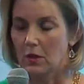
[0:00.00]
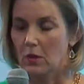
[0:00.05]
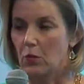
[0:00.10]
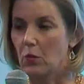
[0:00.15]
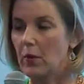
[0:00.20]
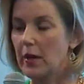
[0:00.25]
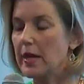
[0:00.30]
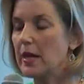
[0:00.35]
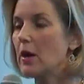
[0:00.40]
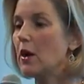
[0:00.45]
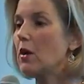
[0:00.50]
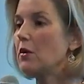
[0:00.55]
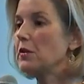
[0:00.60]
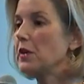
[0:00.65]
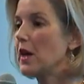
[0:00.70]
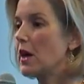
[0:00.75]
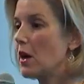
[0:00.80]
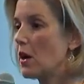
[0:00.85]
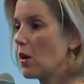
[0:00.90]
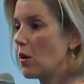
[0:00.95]
we all
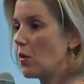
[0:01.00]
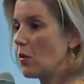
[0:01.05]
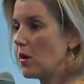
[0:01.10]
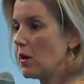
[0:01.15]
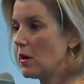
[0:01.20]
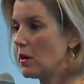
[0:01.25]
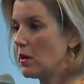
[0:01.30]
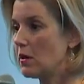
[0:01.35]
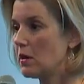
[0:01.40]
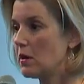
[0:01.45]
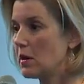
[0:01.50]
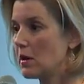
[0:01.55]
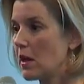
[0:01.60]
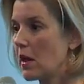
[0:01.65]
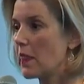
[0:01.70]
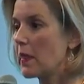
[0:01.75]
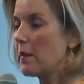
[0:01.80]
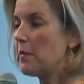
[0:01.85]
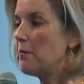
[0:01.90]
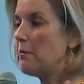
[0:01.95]
know
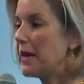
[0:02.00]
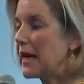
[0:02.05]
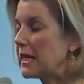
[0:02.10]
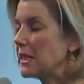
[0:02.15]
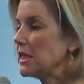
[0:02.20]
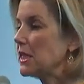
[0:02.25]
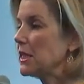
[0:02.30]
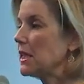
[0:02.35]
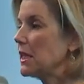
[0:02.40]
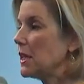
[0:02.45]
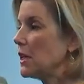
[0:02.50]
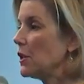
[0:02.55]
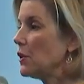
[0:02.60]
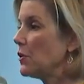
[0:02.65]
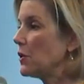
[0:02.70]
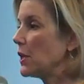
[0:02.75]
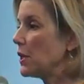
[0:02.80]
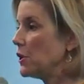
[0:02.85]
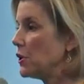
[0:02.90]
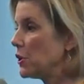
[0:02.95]
the best thing you
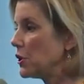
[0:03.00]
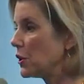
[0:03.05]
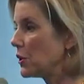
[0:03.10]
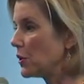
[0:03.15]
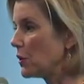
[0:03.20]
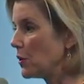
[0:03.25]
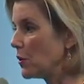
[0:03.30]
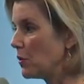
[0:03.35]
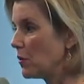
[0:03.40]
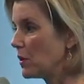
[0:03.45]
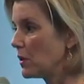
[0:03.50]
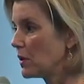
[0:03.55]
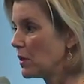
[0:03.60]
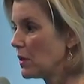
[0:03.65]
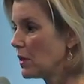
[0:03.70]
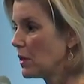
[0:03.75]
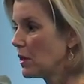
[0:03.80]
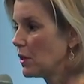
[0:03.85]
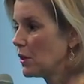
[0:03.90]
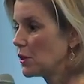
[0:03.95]
can do
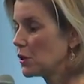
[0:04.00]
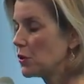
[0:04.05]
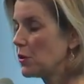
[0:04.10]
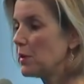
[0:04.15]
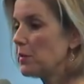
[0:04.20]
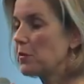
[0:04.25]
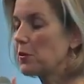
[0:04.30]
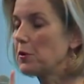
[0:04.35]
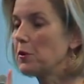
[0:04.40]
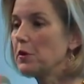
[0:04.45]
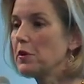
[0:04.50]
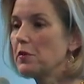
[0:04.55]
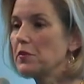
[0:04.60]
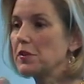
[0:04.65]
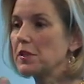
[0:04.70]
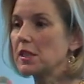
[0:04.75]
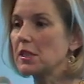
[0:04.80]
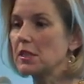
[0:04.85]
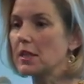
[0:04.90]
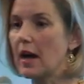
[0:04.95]
to improve
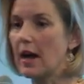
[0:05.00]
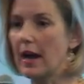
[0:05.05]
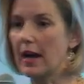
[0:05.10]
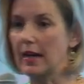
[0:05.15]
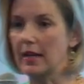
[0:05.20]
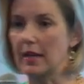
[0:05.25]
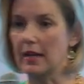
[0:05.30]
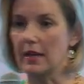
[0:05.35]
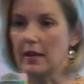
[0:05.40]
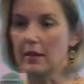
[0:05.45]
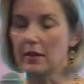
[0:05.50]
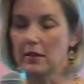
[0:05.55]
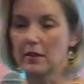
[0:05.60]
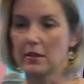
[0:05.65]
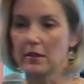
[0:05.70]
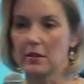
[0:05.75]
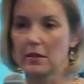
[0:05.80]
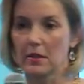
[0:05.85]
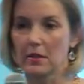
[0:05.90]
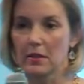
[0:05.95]
society
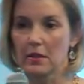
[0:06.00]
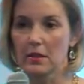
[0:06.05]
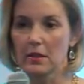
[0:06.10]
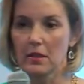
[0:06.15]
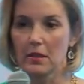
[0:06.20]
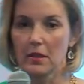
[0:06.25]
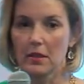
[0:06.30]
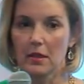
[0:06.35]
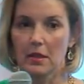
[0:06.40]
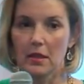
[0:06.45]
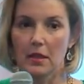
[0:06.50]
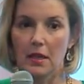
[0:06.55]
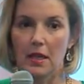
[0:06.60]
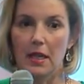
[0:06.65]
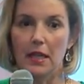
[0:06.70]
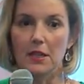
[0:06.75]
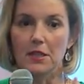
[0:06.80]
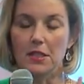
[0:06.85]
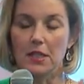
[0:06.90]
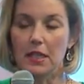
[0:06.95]

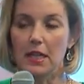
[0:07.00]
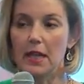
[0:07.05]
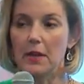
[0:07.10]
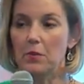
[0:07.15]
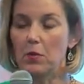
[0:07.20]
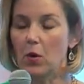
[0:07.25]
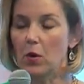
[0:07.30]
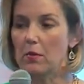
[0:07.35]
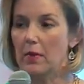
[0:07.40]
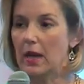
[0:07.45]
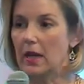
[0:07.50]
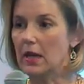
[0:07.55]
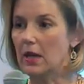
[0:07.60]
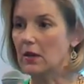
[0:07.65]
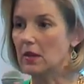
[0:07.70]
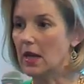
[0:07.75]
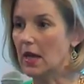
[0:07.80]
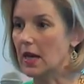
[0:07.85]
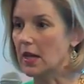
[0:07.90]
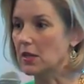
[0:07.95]
is to get more money in
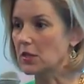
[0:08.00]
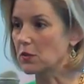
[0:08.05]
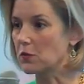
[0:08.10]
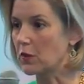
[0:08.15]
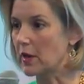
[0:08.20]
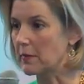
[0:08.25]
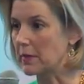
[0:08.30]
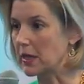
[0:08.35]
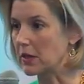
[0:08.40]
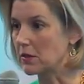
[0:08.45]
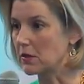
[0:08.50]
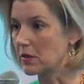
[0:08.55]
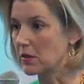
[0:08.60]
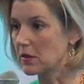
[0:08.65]
the hands of women.